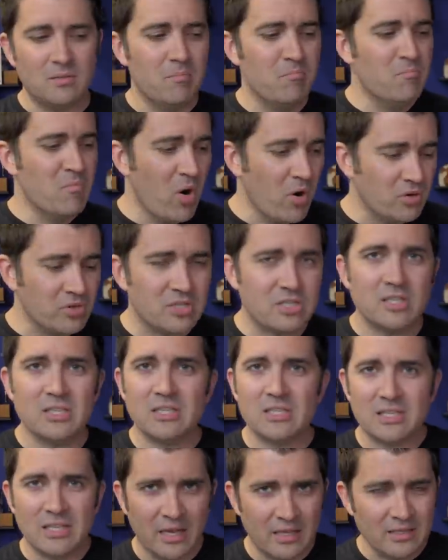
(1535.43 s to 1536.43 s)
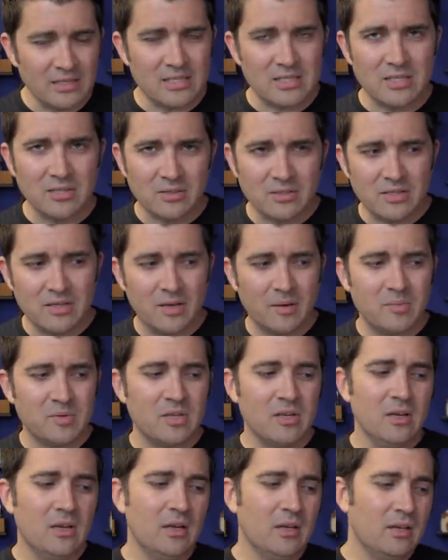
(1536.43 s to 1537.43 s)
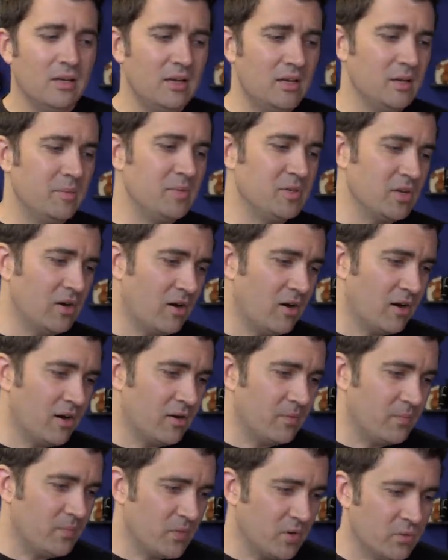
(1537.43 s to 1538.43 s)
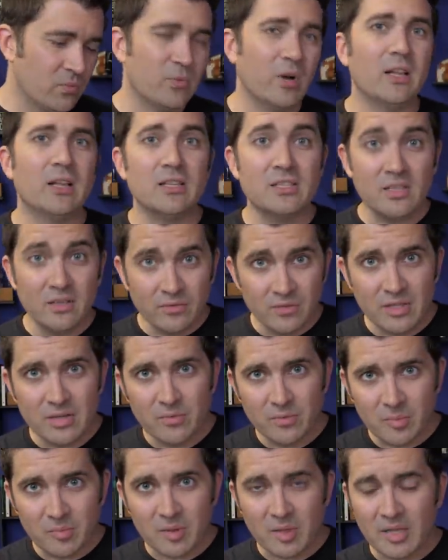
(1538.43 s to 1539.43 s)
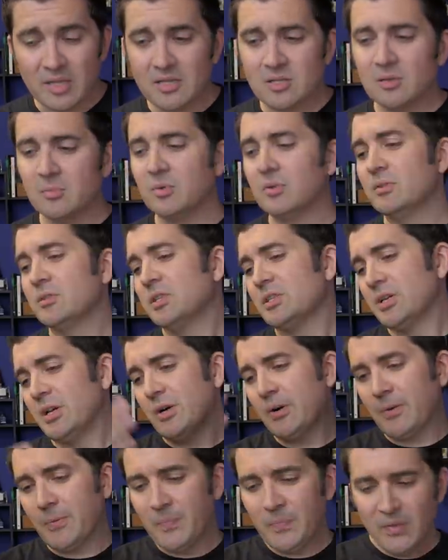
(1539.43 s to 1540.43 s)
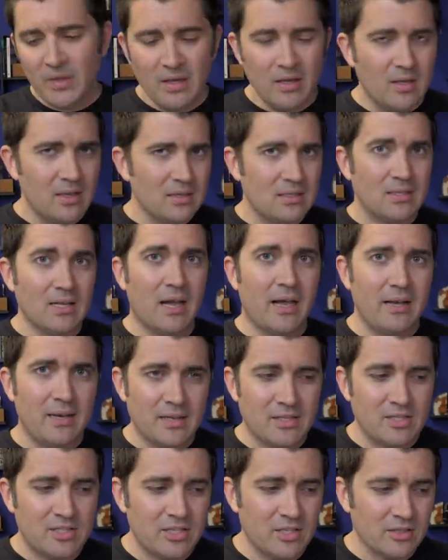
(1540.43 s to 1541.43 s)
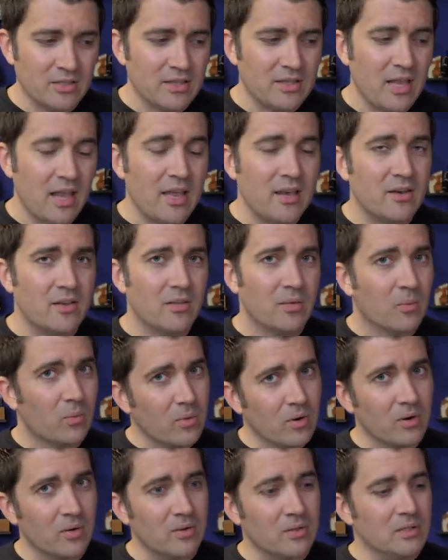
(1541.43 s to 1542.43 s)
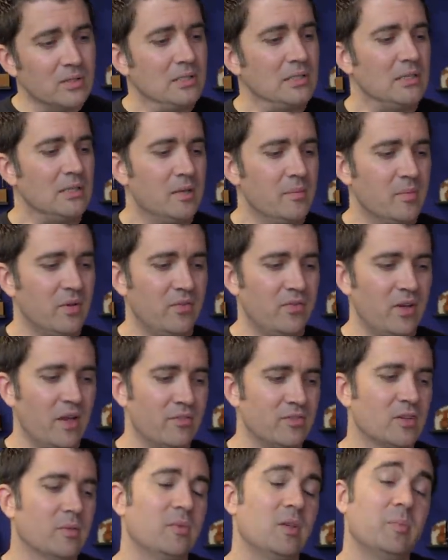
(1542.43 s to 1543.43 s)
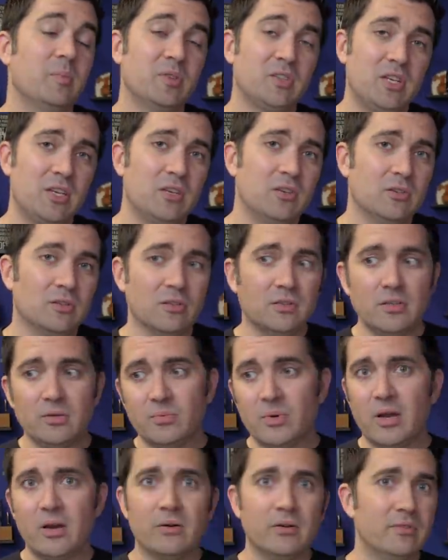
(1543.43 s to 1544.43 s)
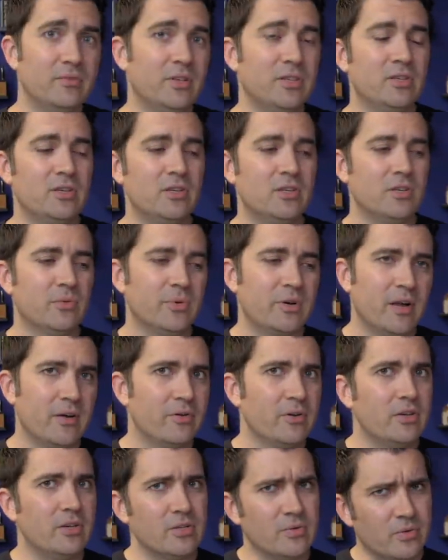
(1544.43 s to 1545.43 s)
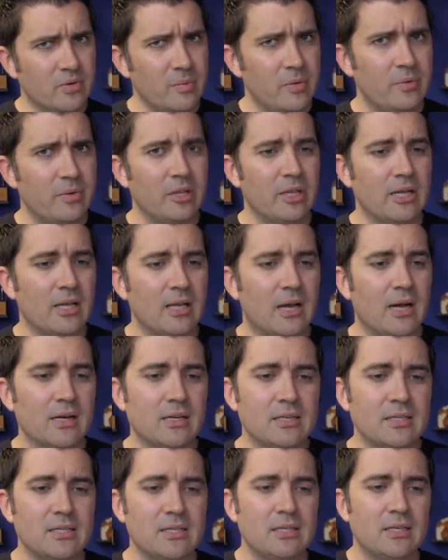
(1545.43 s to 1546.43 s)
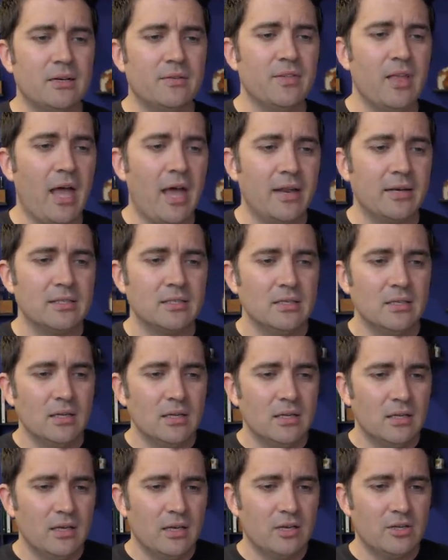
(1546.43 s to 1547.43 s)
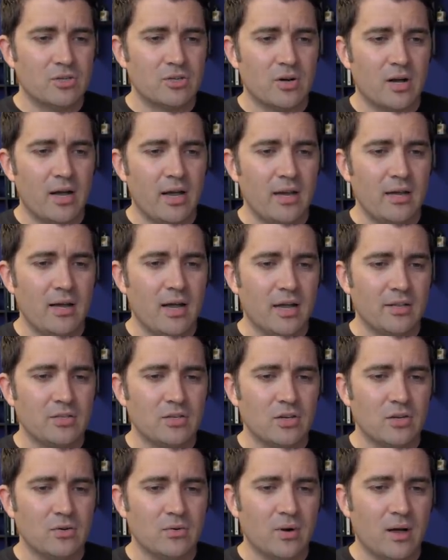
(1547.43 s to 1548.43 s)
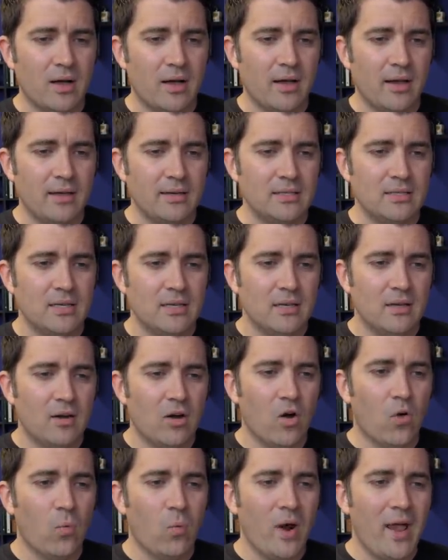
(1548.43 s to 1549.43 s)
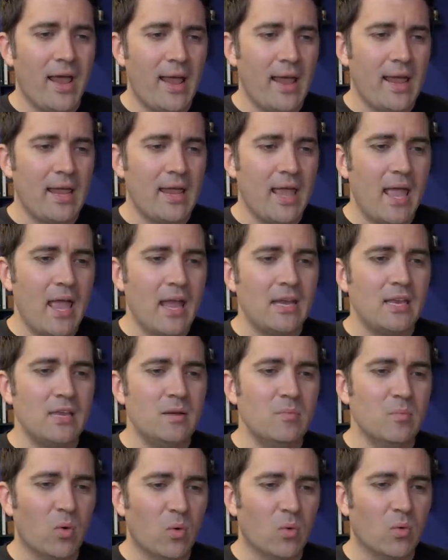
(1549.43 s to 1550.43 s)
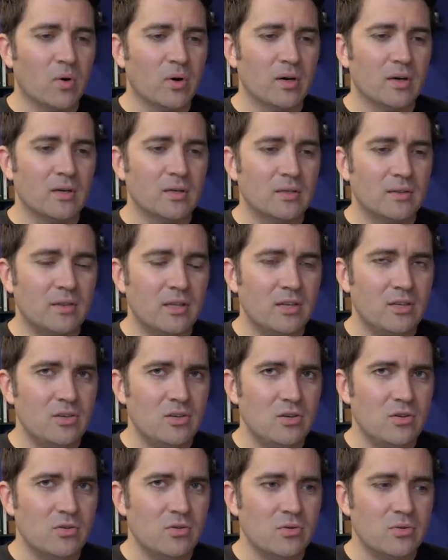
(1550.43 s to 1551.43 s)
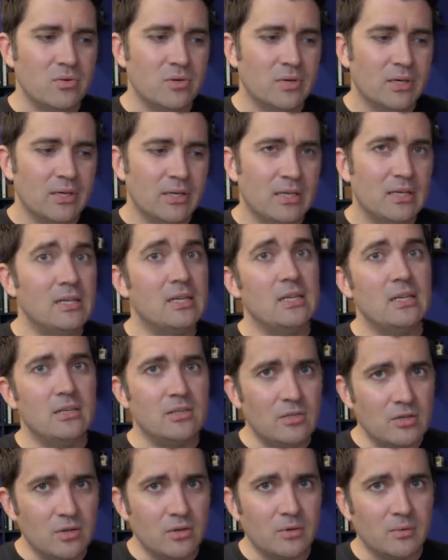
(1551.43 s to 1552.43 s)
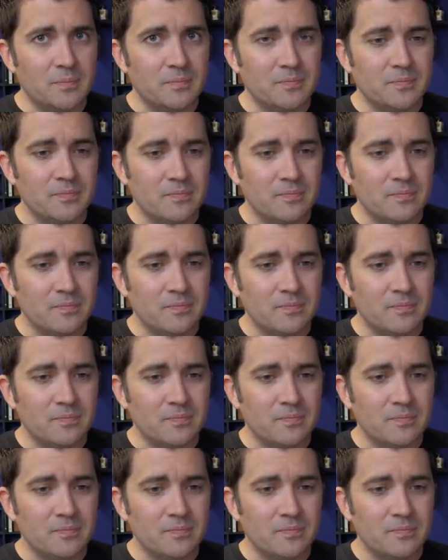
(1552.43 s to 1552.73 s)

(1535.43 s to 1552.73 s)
most stainless steel nibs nibs are relatively replaceable, so it's not necessarily the end of the world, but if you have something particularly rare or vintage or whatever, you just want to be really cognizant of that and try not to grind away any more than you need to.